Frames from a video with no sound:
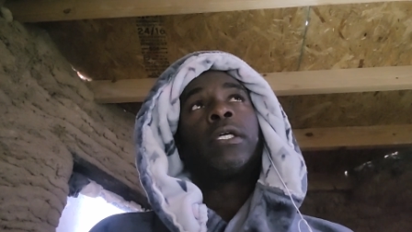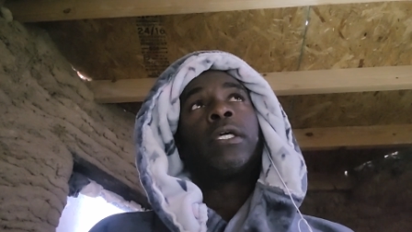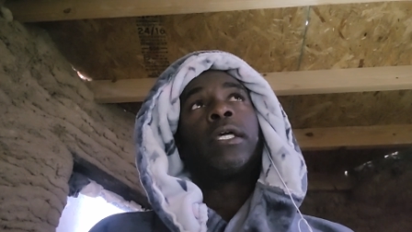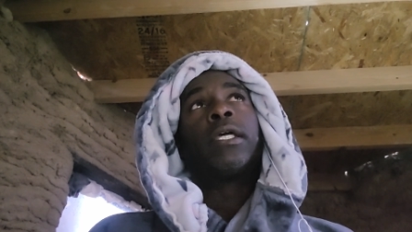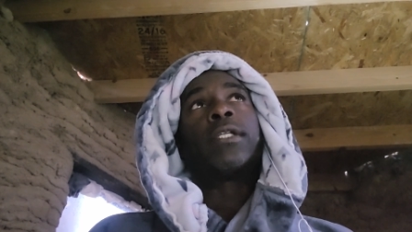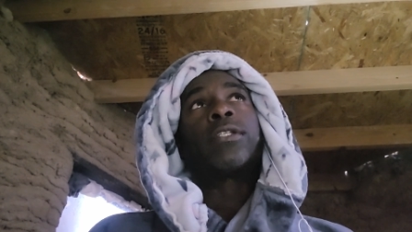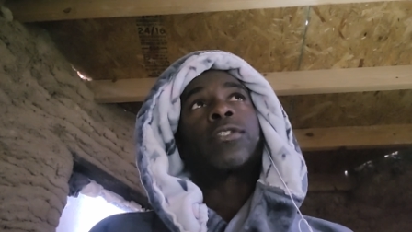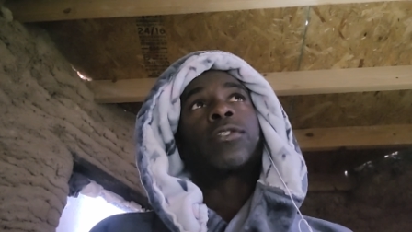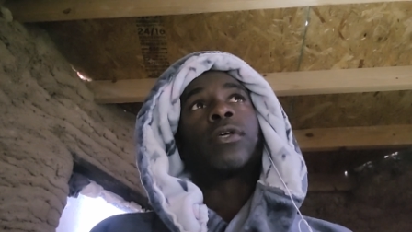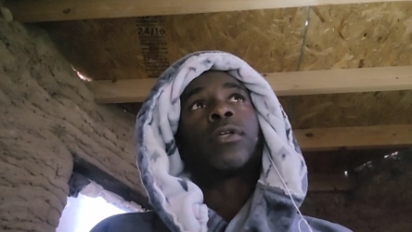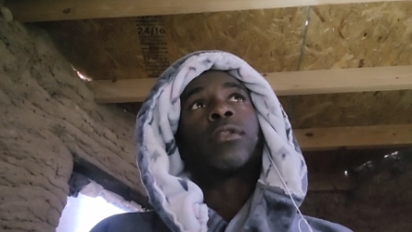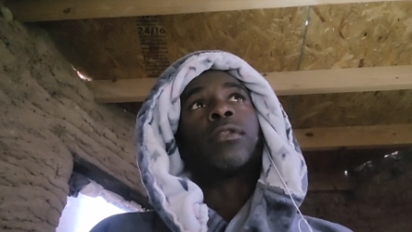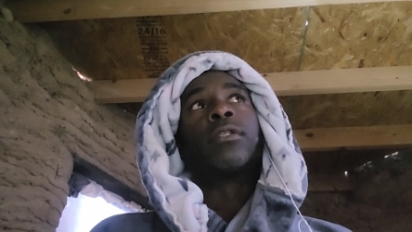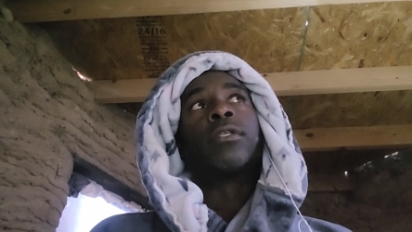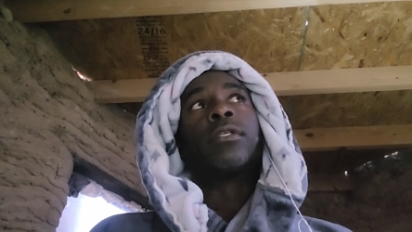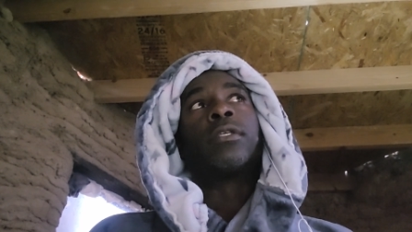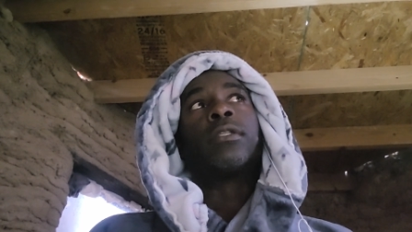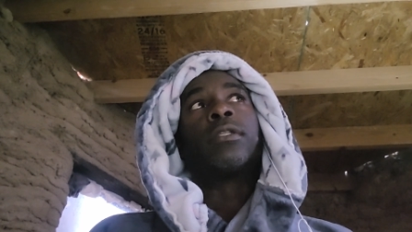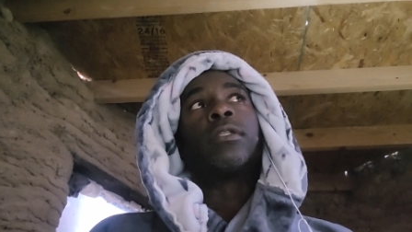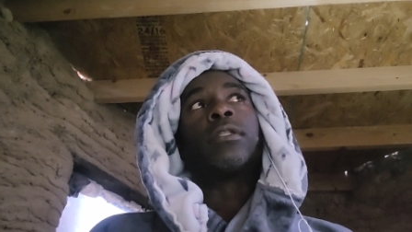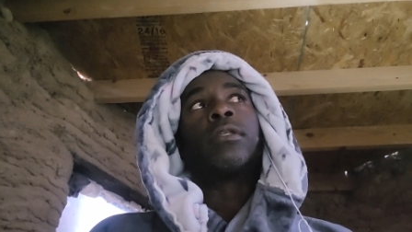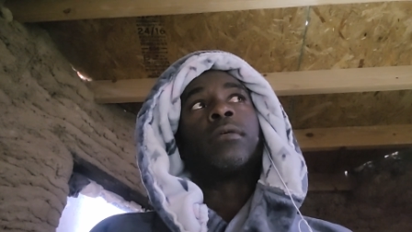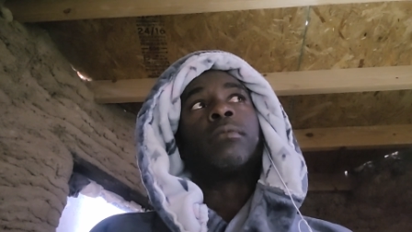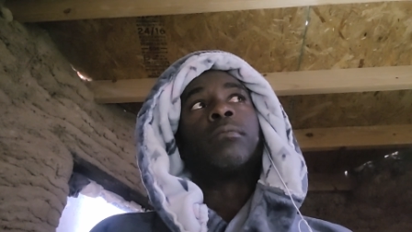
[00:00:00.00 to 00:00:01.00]
And so
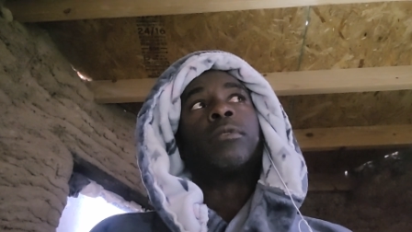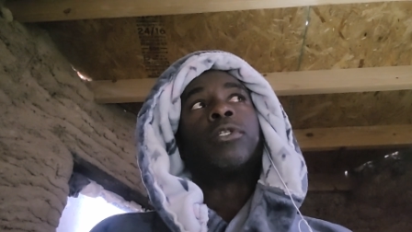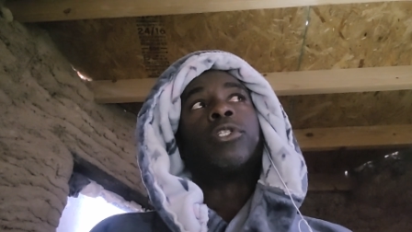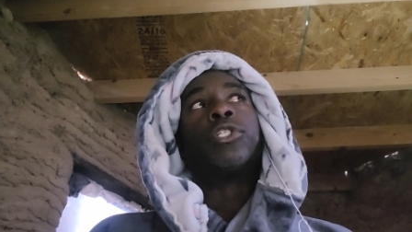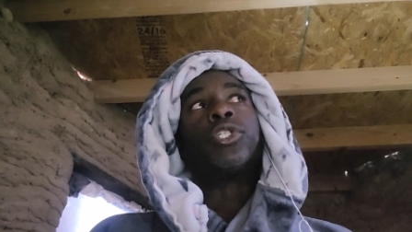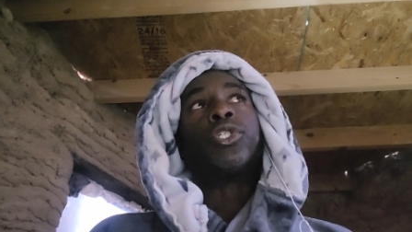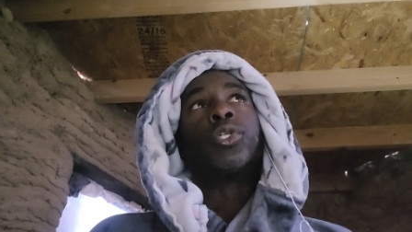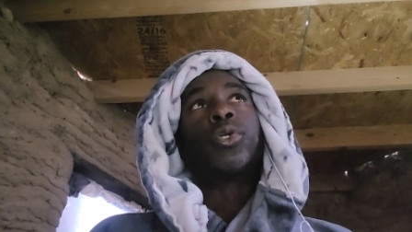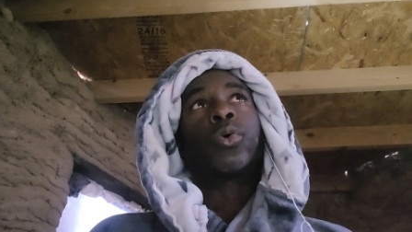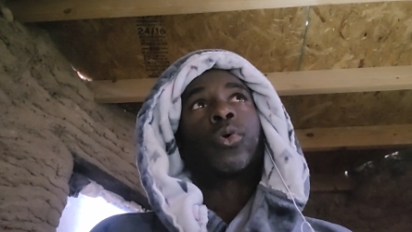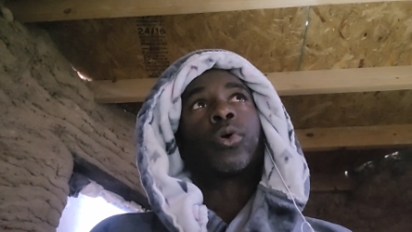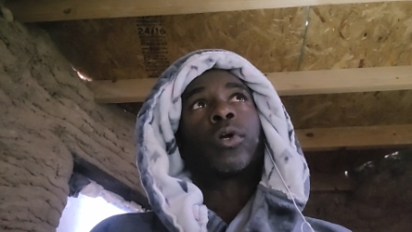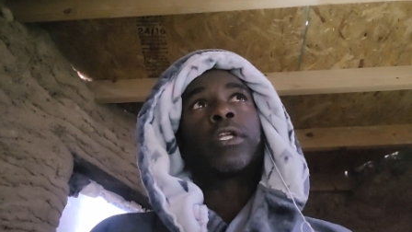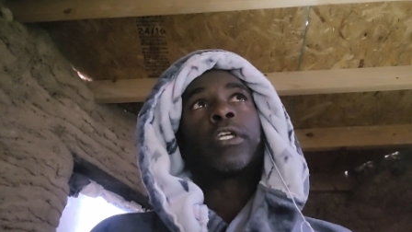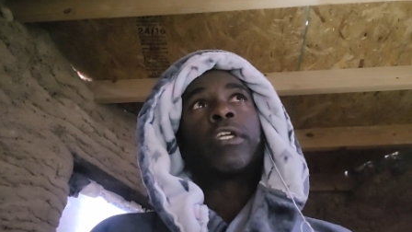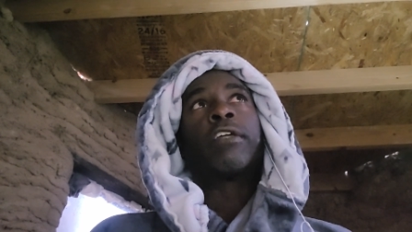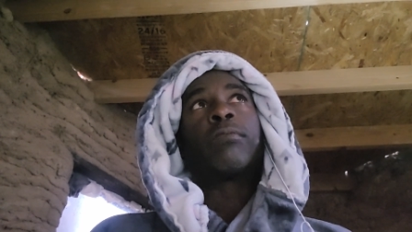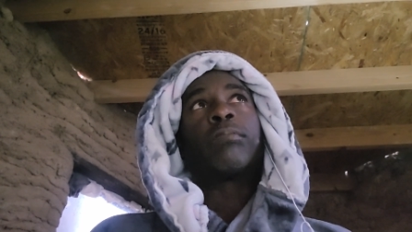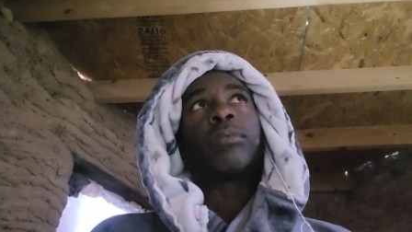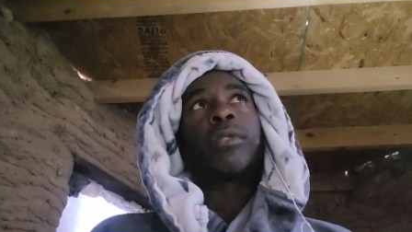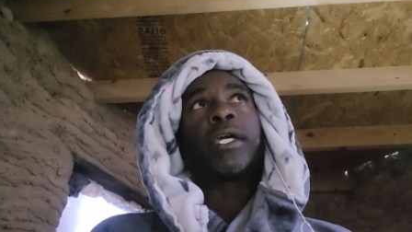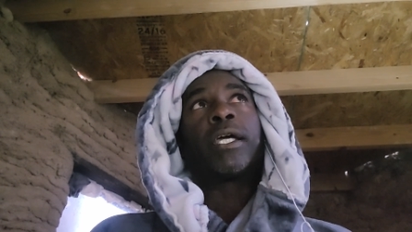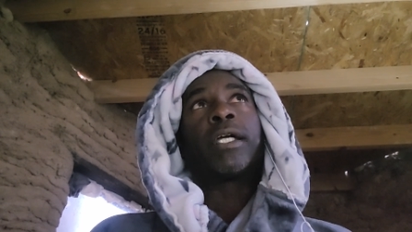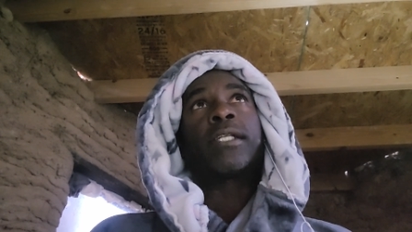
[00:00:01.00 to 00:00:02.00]
the majority
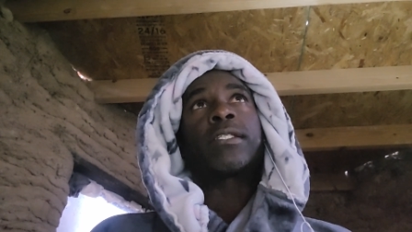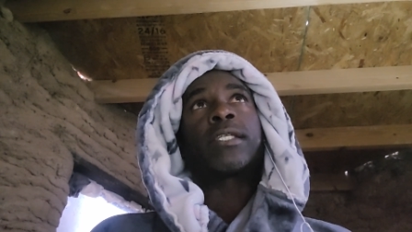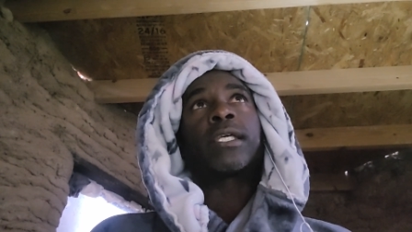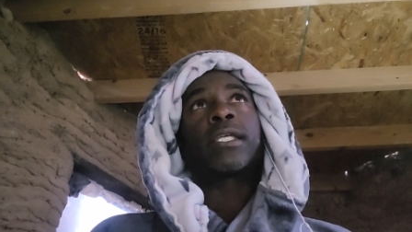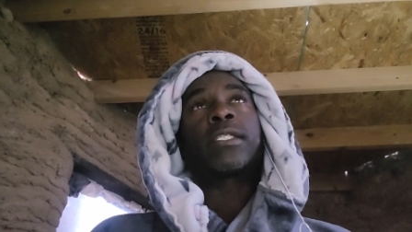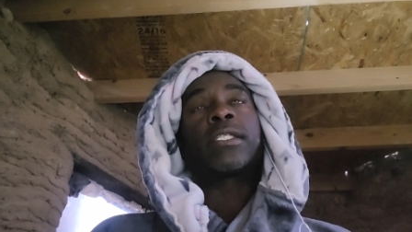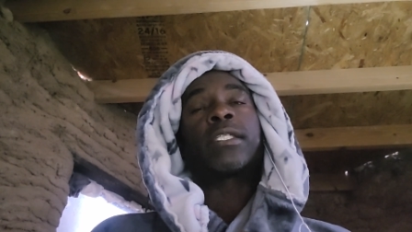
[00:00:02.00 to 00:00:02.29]
of plants I